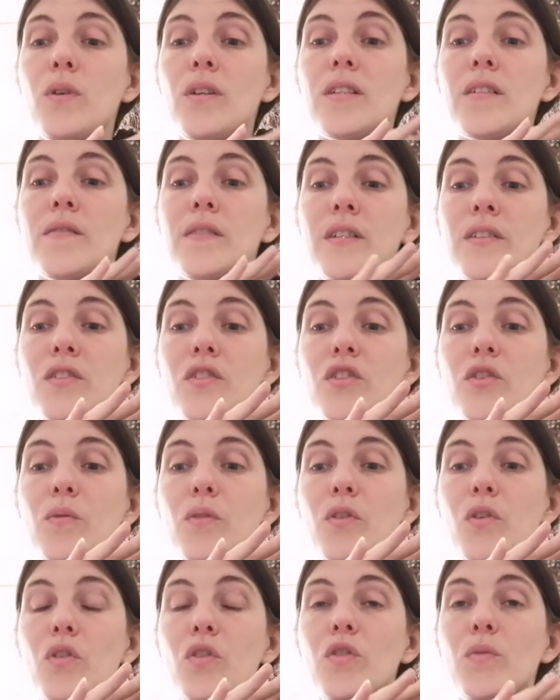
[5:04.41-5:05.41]
ones I've listened to
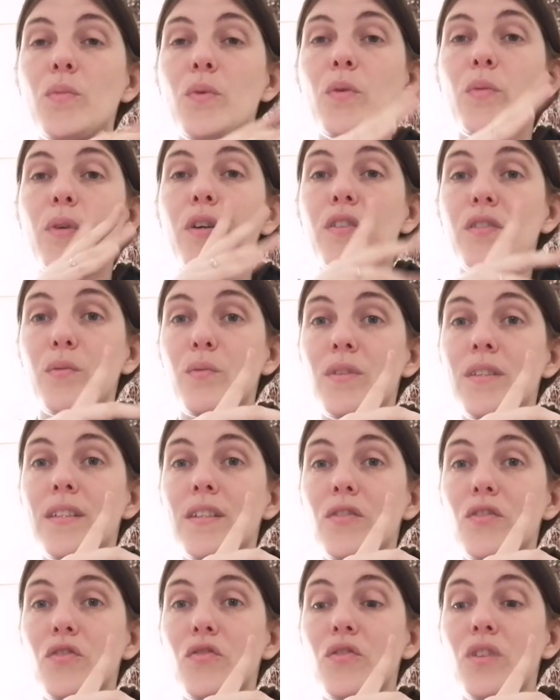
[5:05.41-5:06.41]
on Audible because I was
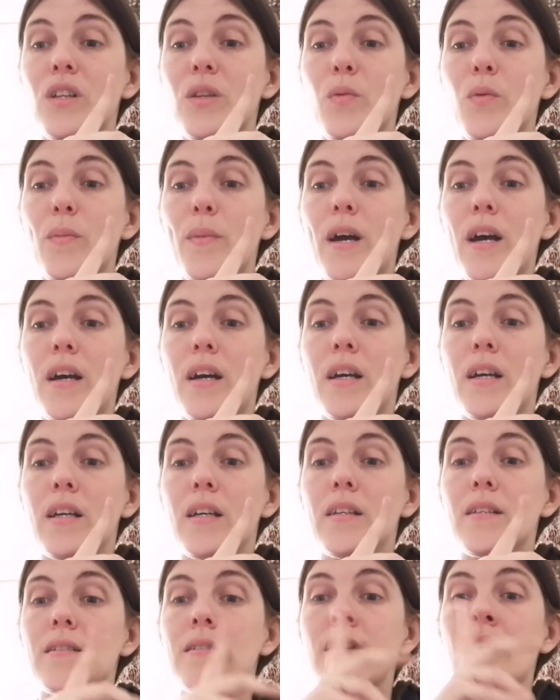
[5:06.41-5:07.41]
still struggling with my
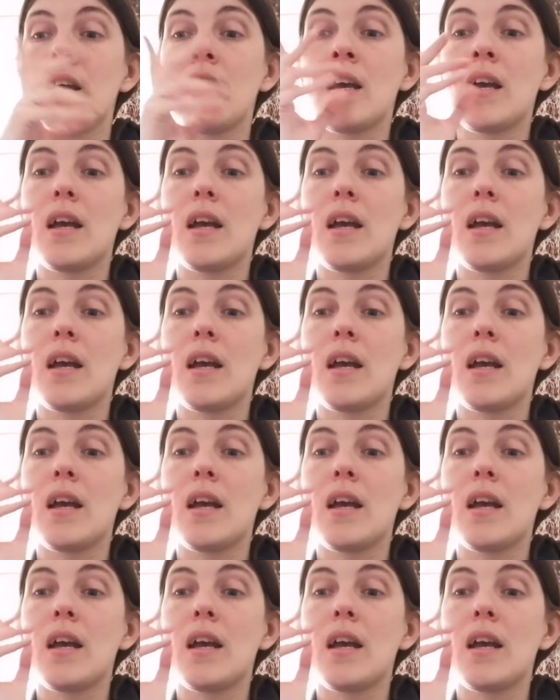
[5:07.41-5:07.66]
eyes.